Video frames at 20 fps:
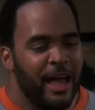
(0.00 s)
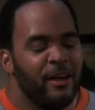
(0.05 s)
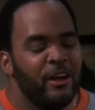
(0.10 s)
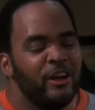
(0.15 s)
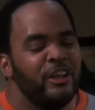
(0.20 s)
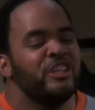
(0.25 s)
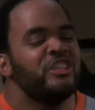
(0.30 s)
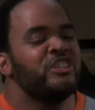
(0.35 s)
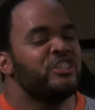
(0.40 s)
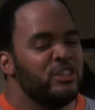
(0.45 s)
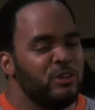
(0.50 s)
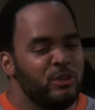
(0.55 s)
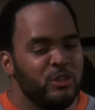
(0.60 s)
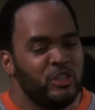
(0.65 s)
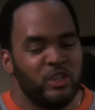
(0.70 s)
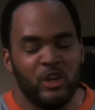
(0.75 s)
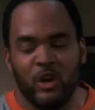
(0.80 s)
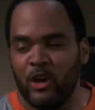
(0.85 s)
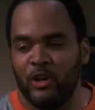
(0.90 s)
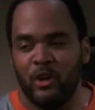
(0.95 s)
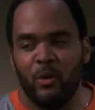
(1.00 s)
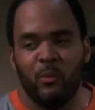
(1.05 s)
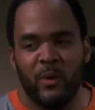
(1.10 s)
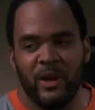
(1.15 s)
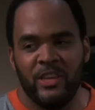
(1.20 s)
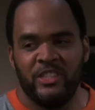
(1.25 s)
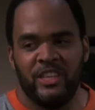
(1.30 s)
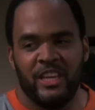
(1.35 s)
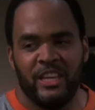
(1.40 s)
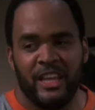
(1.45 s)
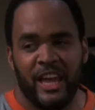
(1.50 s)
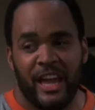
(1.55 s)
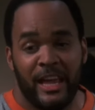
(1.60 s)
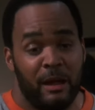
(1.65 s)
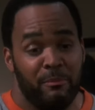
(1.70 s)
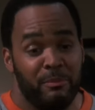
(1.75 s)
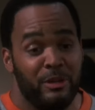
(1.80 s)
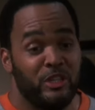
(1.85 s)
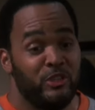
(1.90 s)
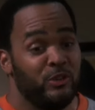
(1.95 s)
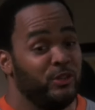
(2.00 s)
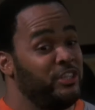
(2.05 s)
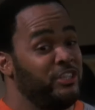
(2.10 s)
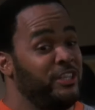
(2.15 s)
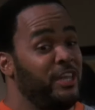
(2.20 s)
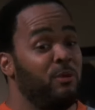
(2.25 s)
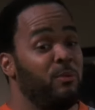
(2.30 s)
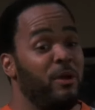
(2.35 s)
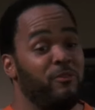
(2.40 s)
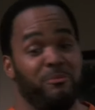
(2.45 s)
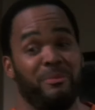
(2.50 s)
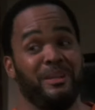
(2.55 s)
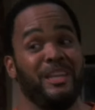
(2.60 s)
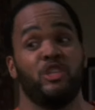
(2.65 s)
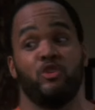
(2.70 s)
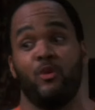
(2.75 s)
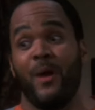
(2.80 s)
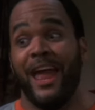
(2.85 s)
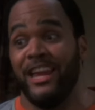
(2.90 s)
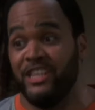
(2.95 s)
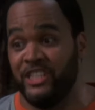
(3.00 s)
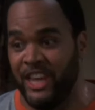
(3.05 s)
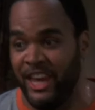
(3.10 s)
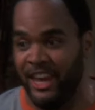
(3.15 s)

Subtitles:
I'm gonna see Sean on Wednesday night. I'll be sure to stay away from any trash